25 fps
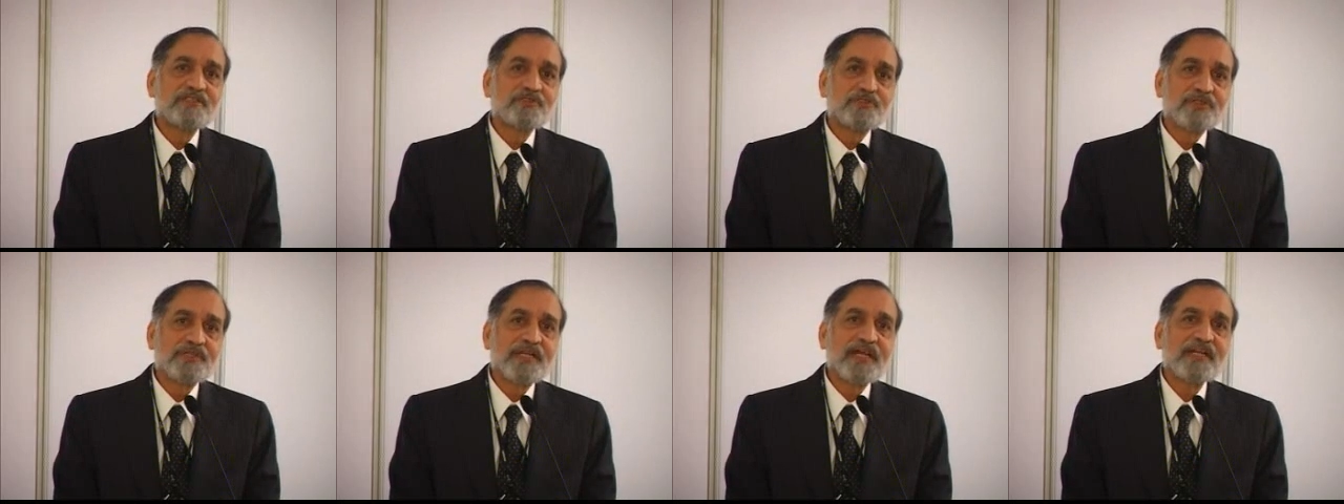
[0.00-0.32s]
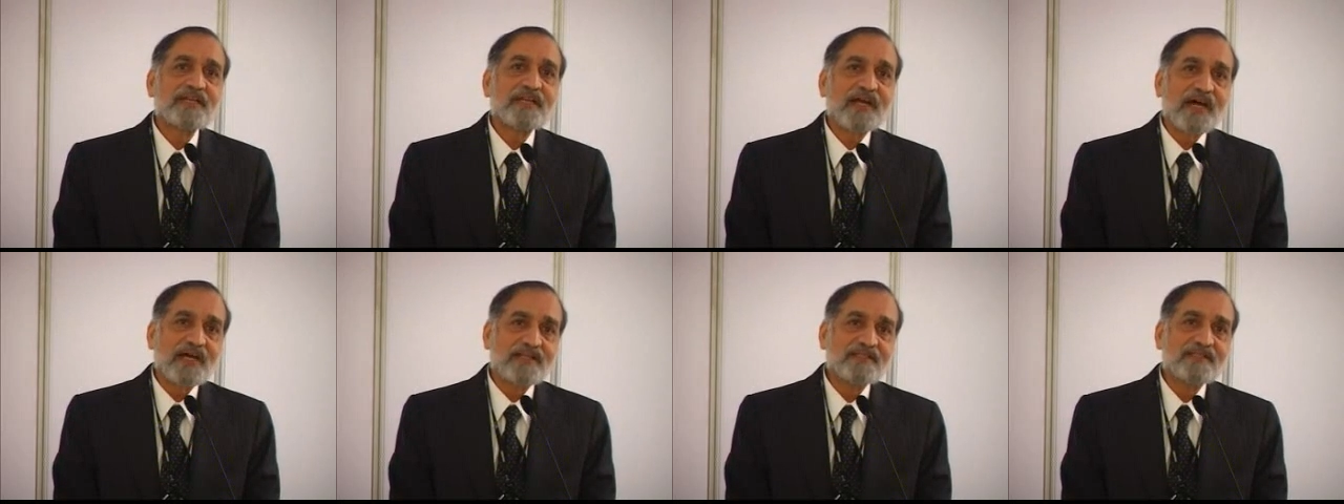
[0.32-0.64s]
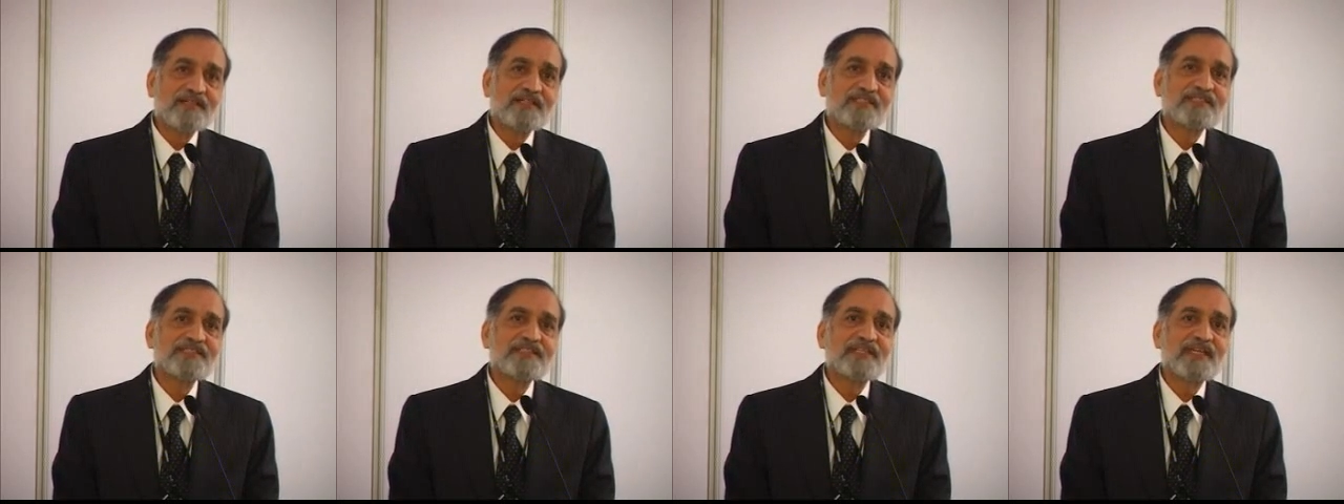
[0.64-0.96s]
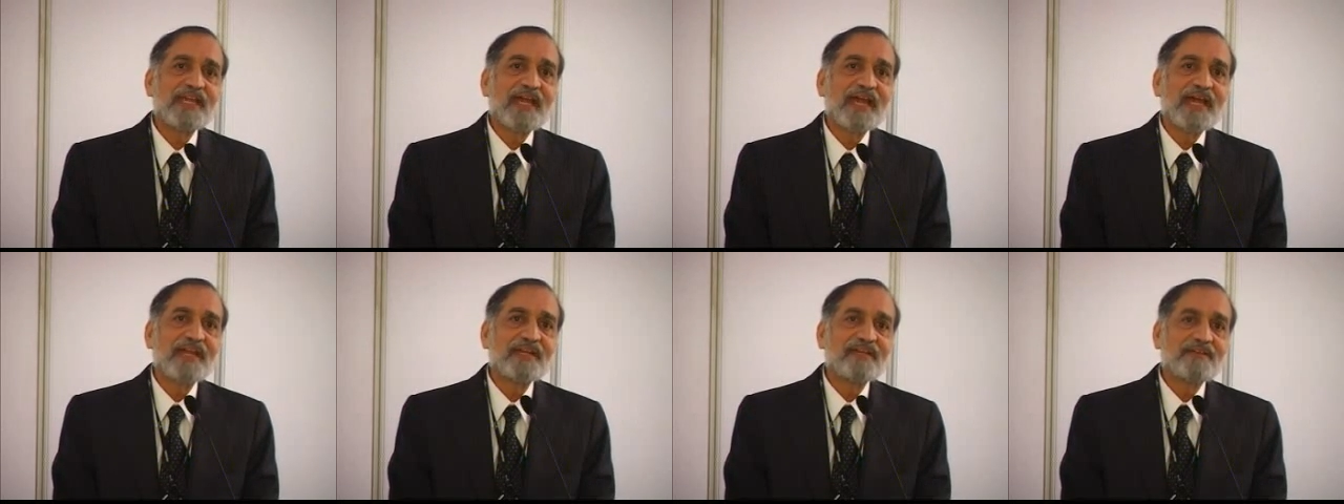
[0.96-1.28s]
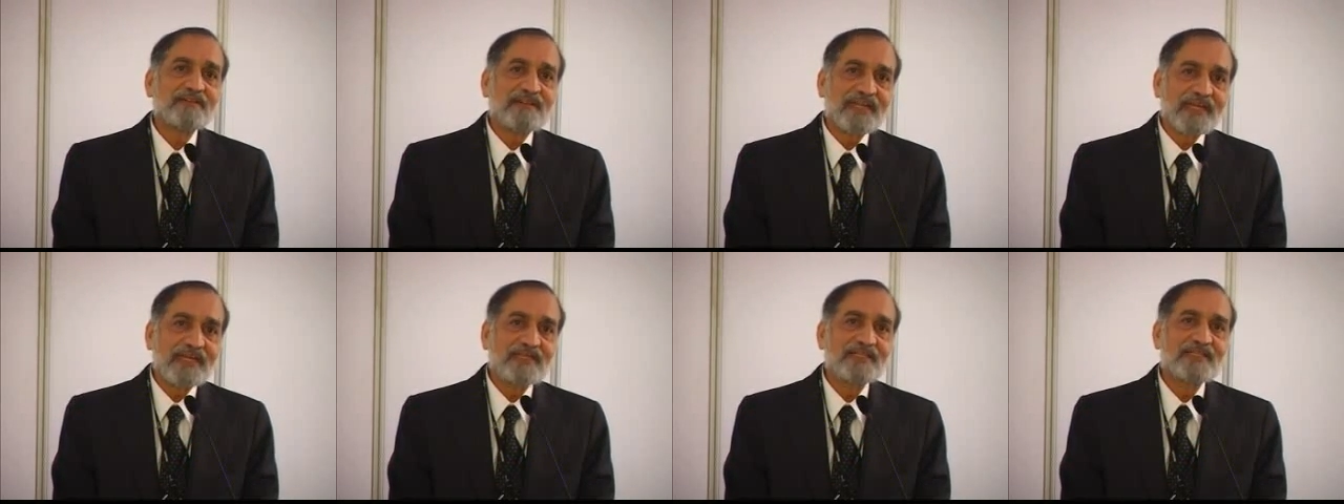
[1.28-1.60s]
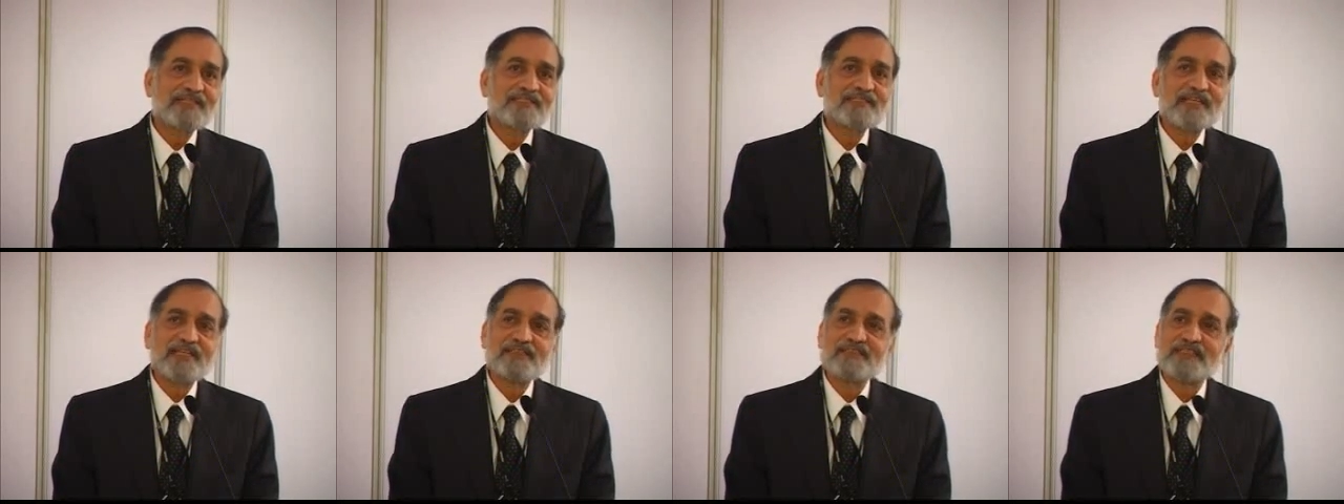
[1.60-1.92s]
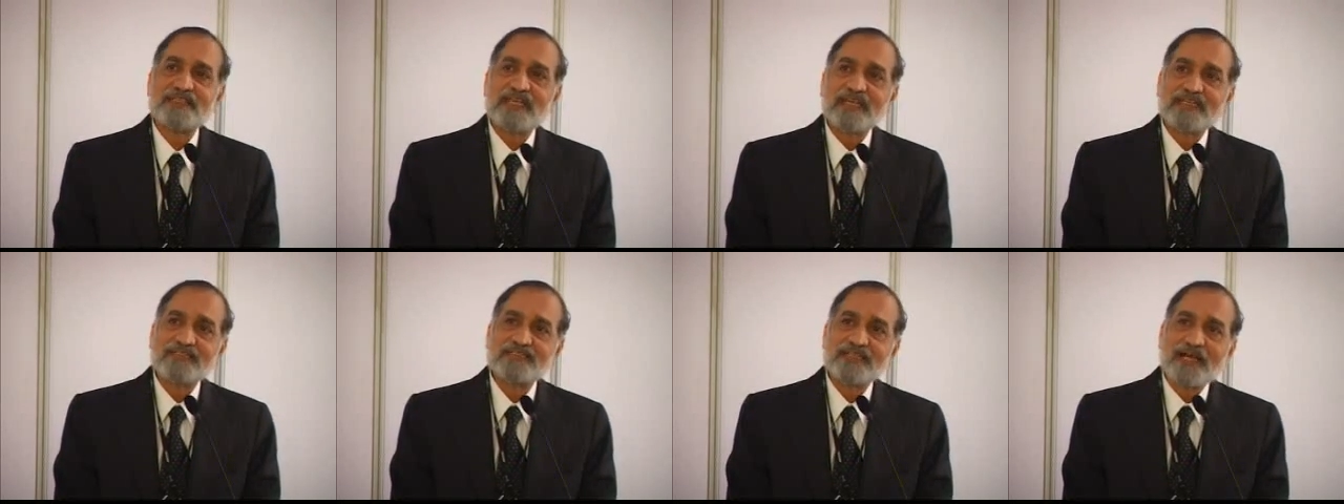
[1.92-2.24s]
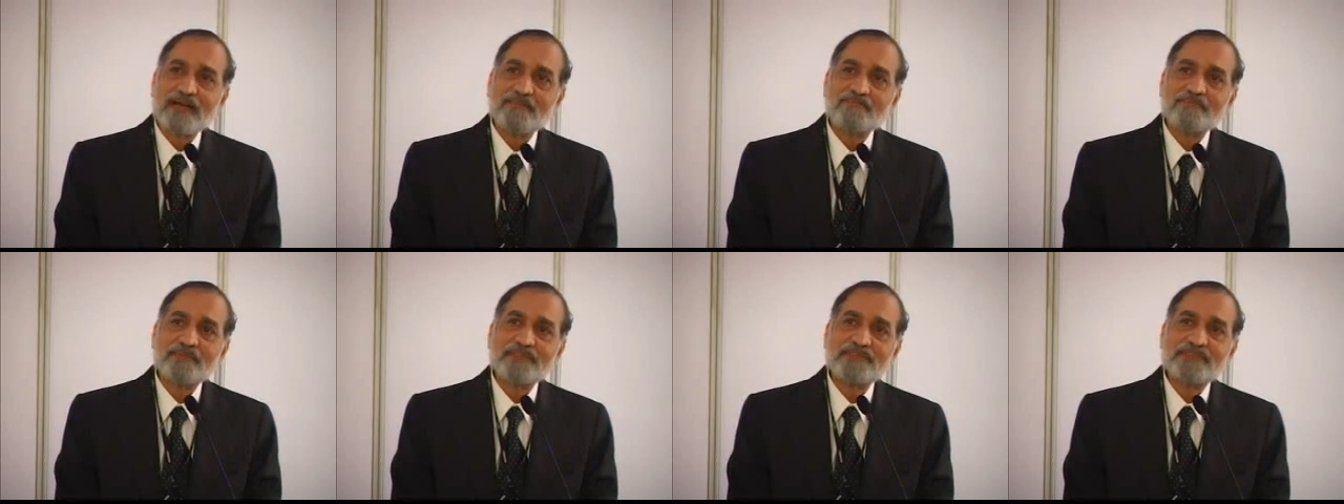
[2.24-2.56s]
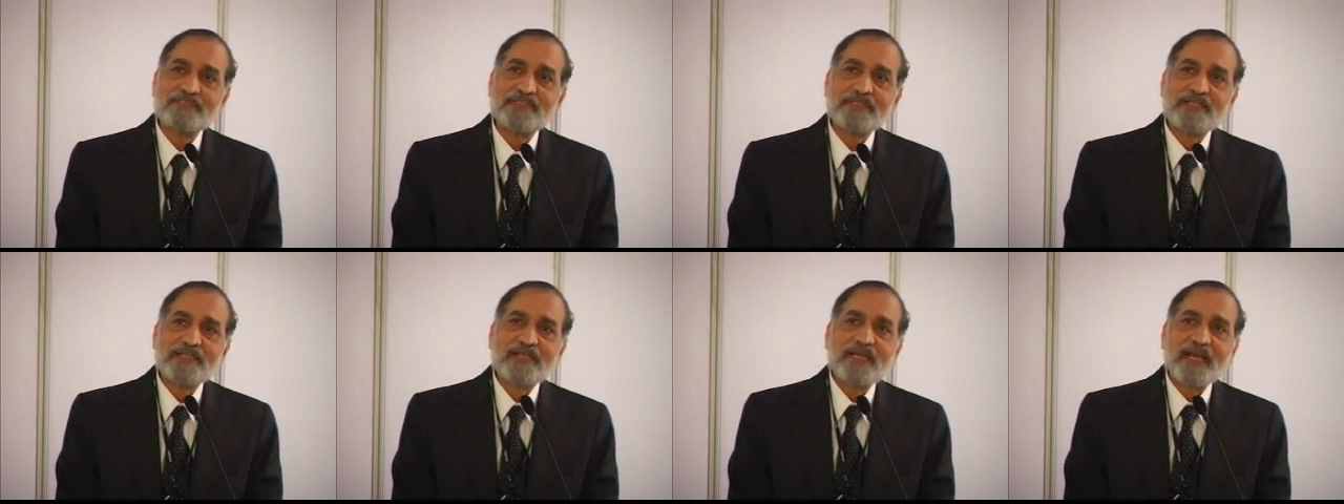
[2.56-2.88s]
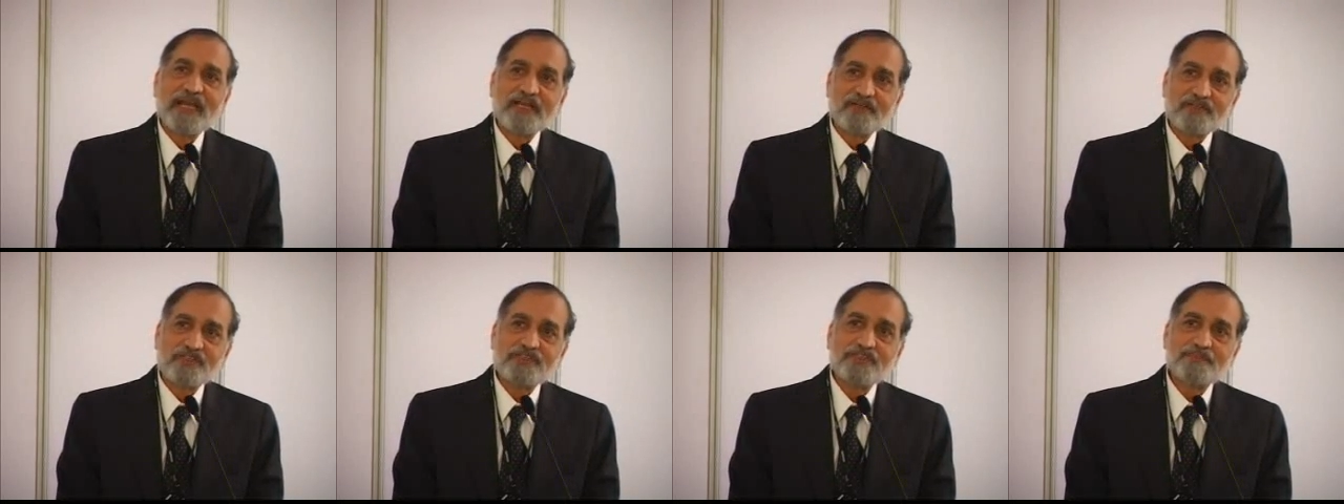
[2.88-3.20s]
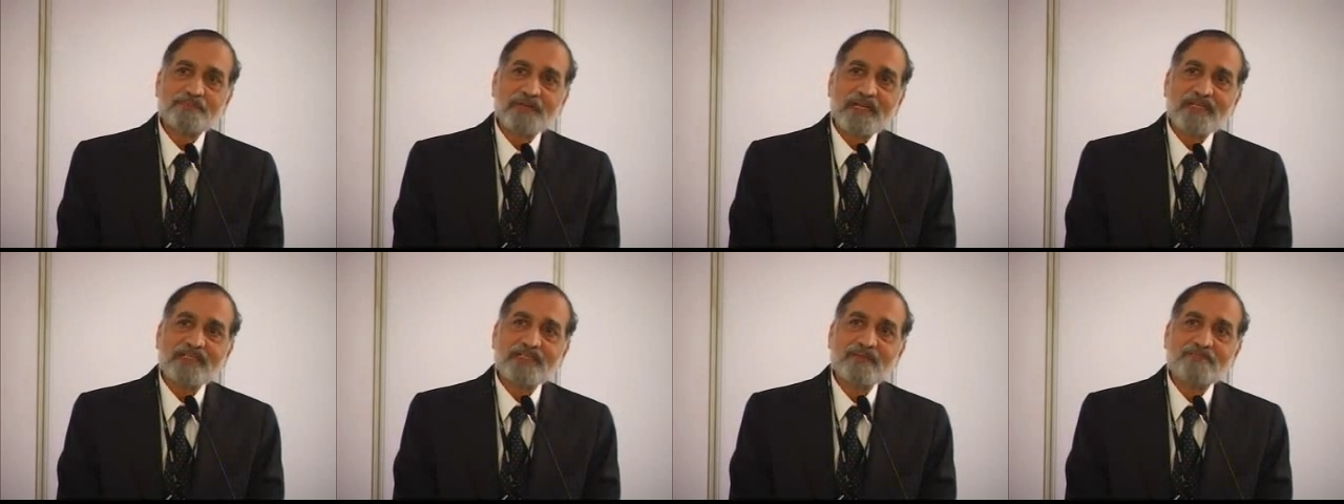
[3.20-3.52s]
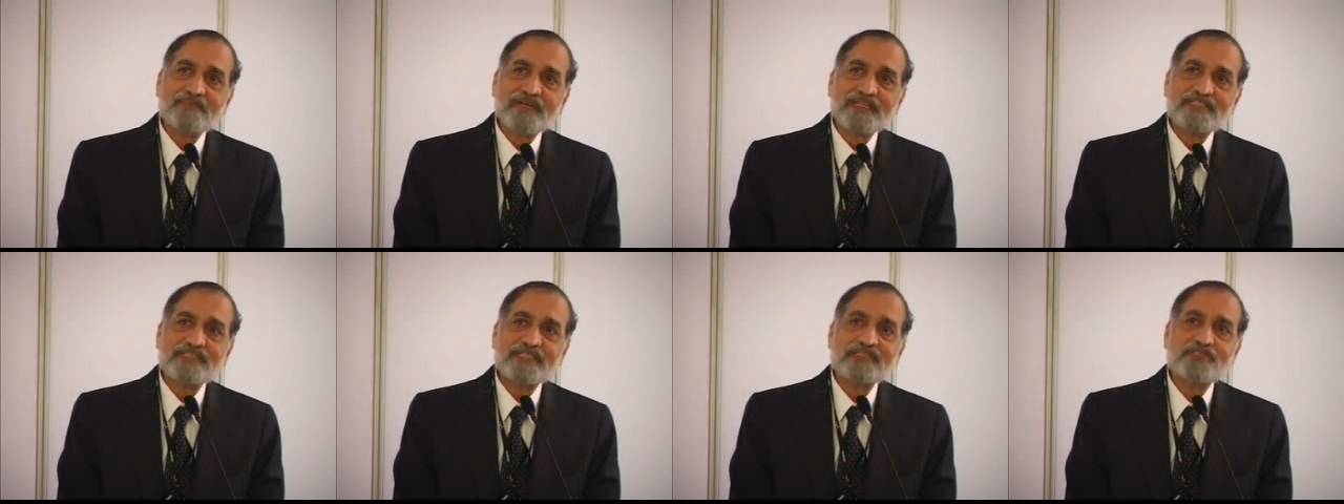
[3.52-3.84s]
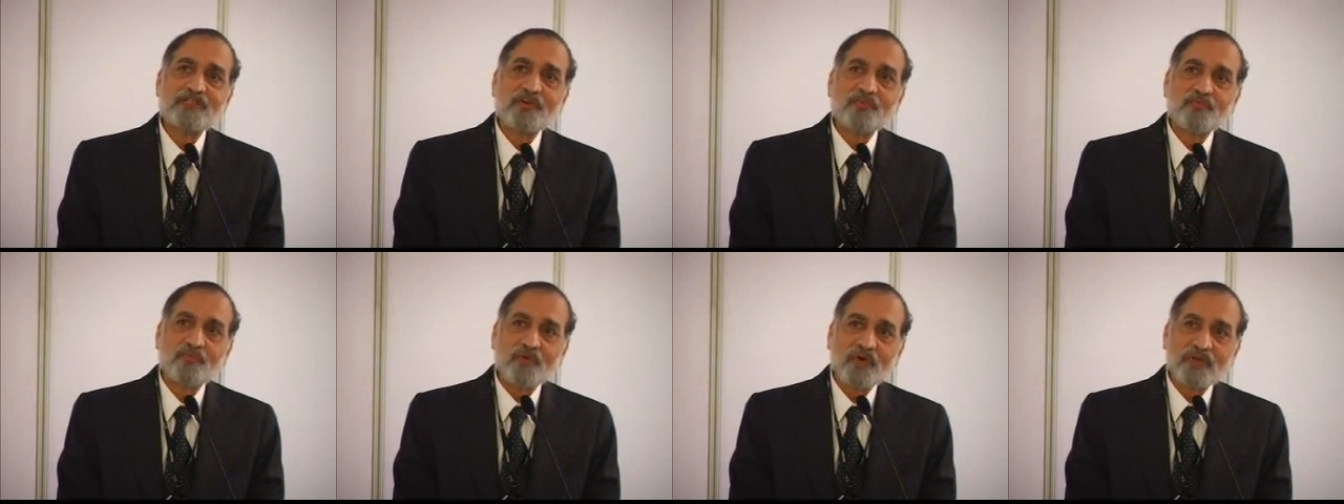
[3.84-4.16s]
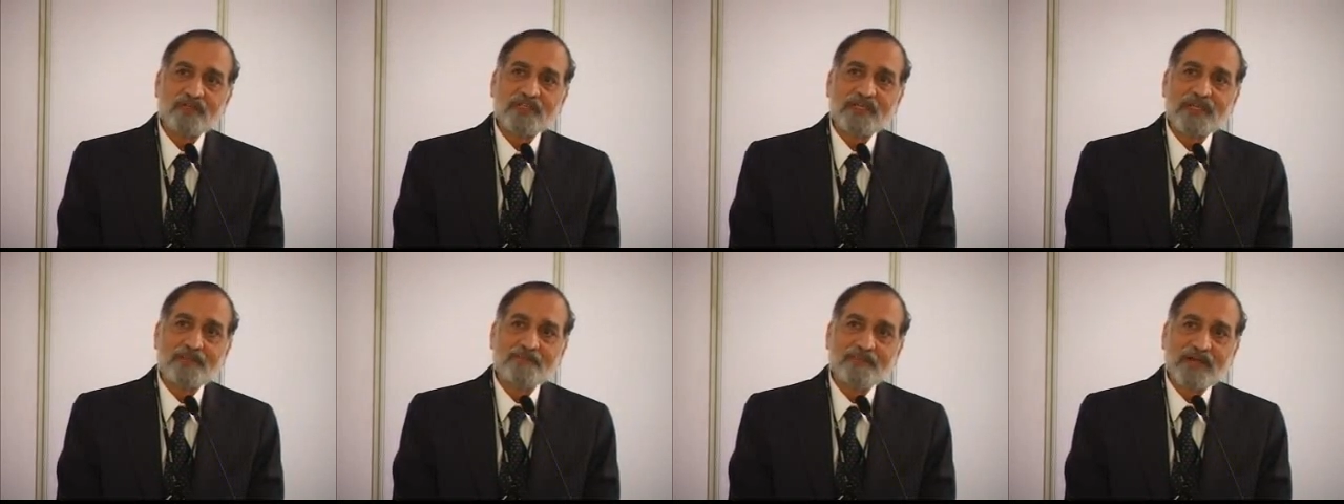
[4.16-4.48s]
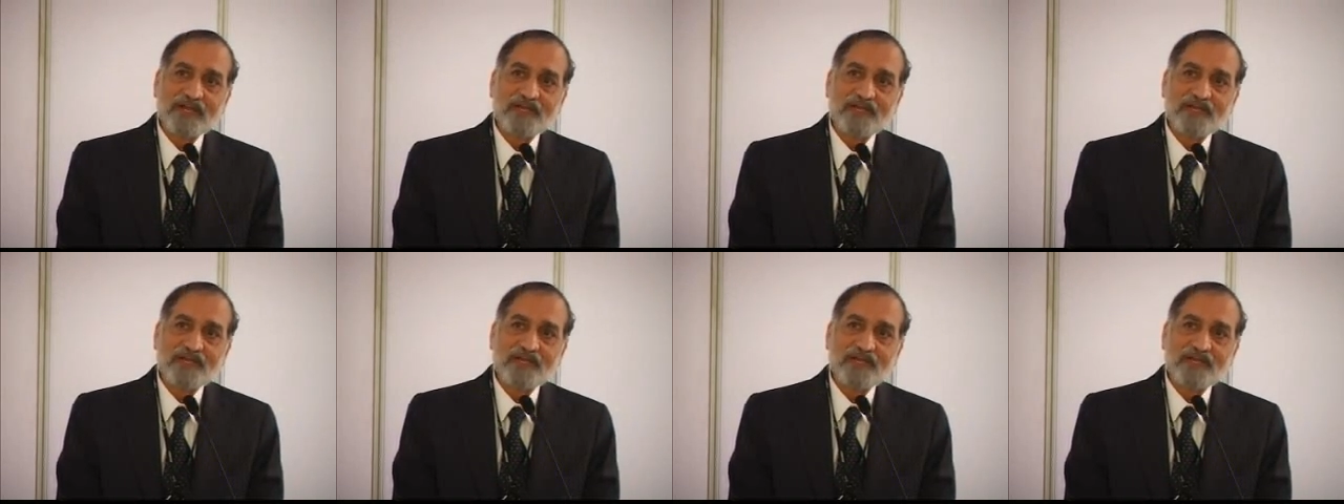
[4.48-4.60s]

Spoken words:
so that others can take this as an example and to spread the message of what they